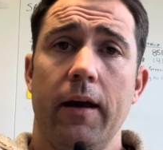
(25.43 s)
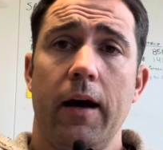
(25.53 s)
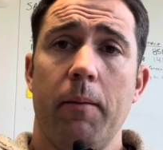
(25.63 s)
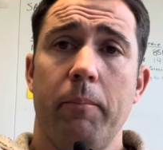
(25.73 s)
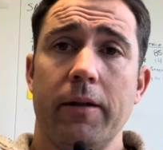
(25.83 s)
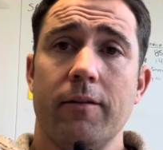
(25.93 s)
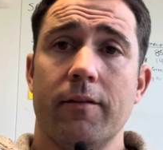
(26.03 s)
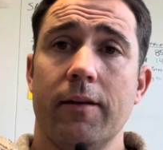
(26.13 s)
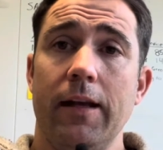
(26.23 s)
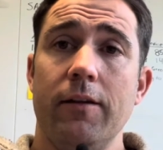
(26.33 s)
uh, but
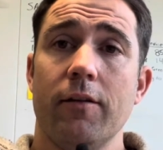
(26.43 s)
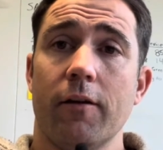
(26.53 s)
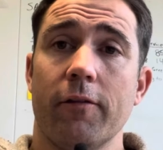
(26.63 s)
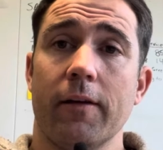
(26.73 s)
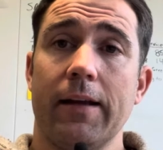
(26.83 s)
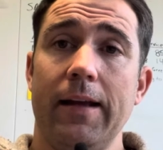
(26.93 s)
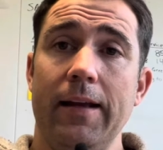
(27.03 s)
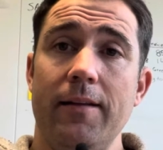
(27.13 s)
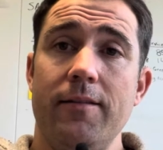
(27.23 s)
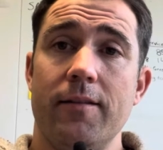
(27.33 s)
skids are for
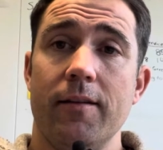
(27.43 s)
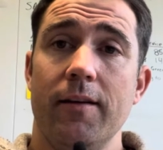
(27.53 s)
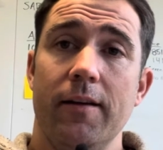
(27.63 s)
kids.